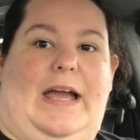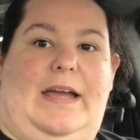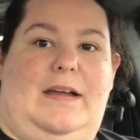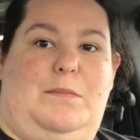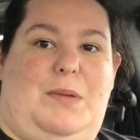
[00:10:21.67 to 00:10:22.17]

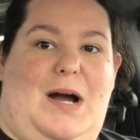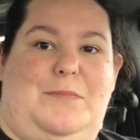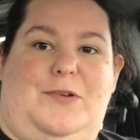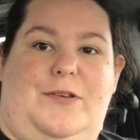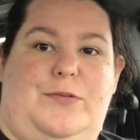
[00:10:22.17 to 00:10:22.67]
And
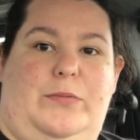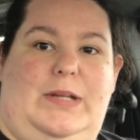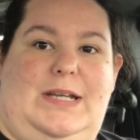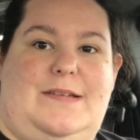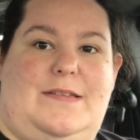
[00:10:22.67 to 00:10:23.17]
Pop just
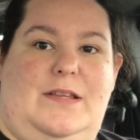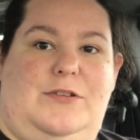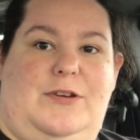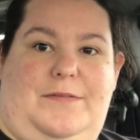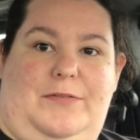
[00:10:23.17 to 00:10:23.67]
released the
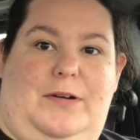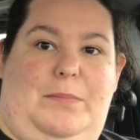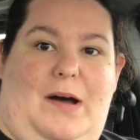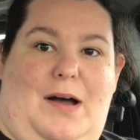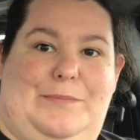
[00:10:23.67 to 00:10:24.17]
Jeffrey
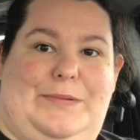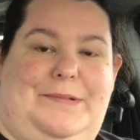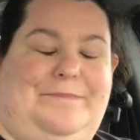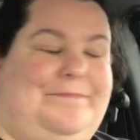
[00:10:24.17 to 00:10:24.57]
Pop.